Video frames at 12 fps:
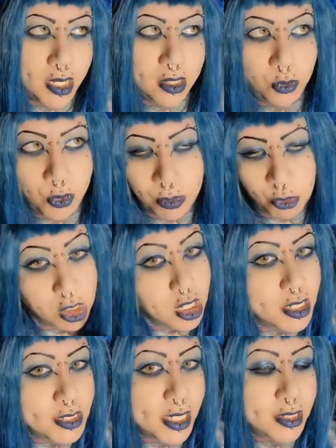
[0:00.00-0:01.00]
and one more
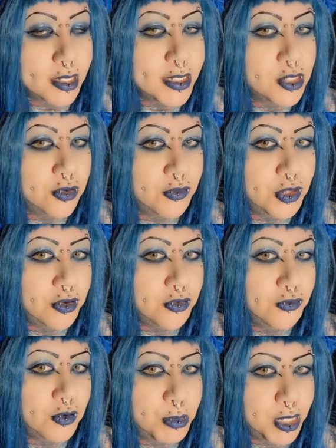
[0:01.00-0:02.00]
contact lens
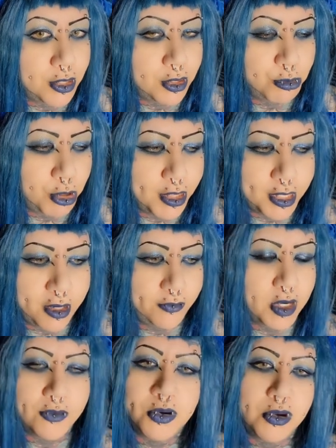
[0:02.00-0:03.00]
review from another brand that
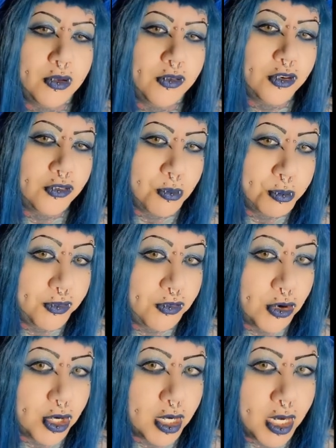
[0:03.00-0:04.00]
I've never reviewed from
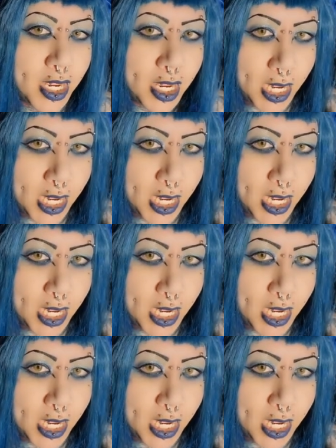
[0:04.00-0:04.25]
before,